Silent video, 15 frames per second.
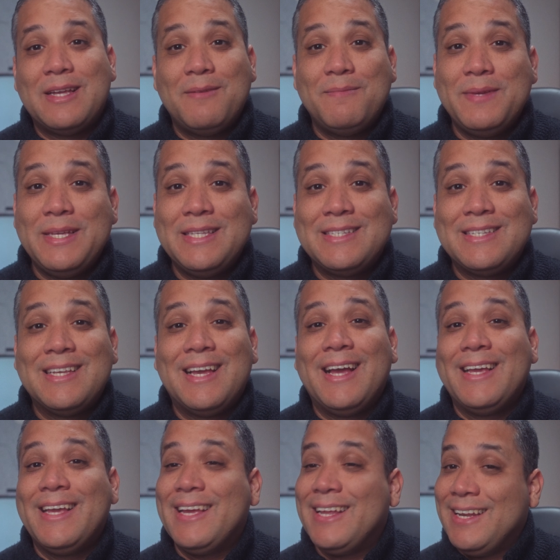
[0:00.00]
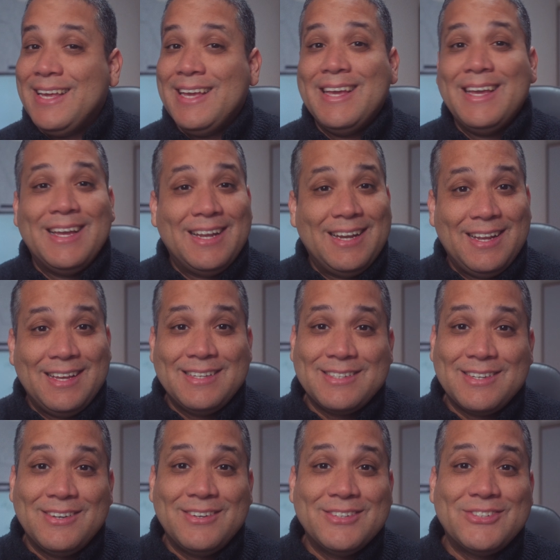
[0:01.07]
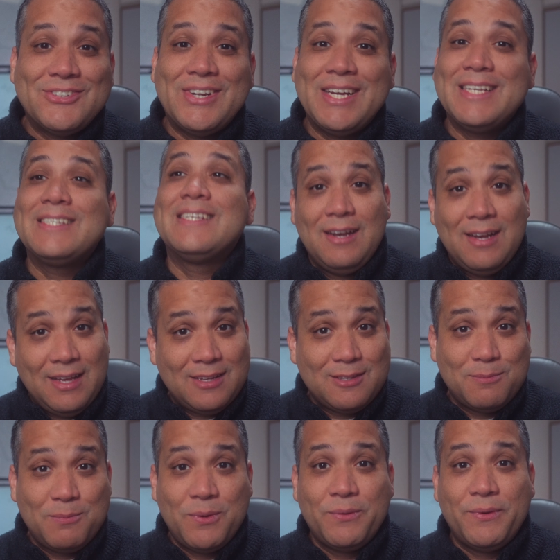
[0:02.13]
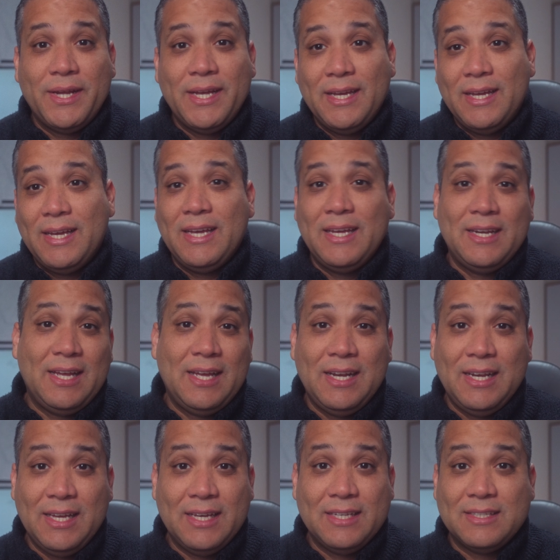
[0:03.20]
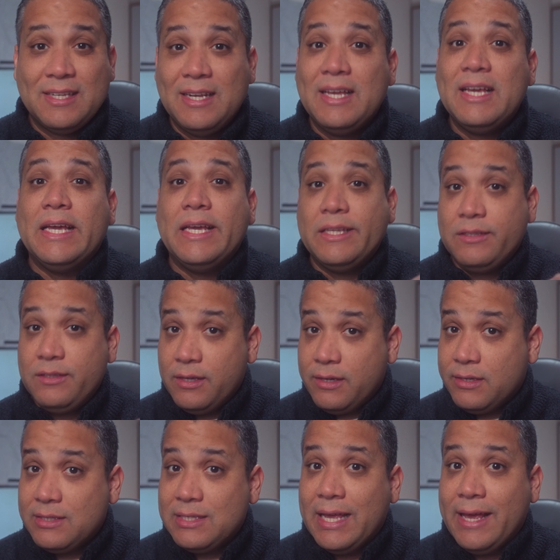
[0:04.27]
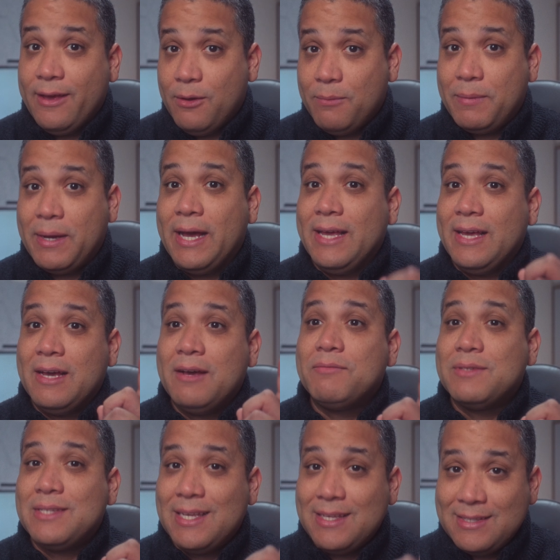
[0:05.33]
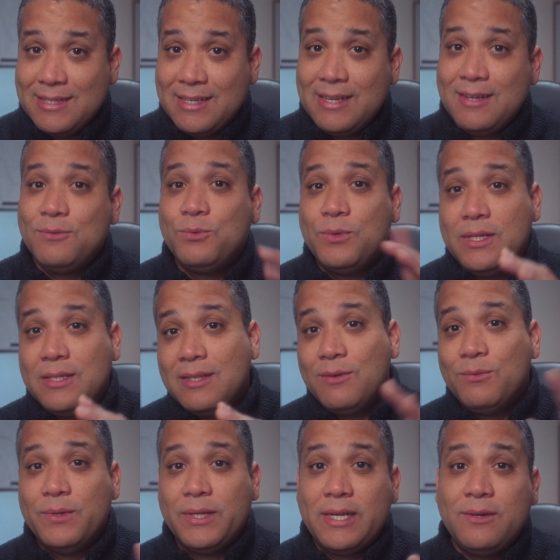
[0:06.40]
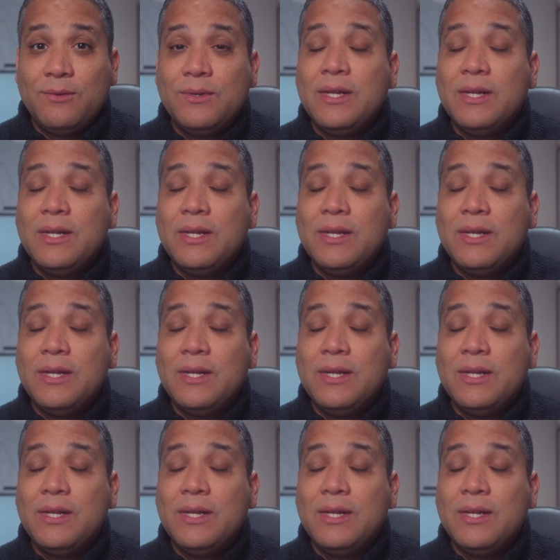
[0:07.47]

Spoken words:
That means, again, less contrast, less moire and aliasing. It does help. I have tested it with and without.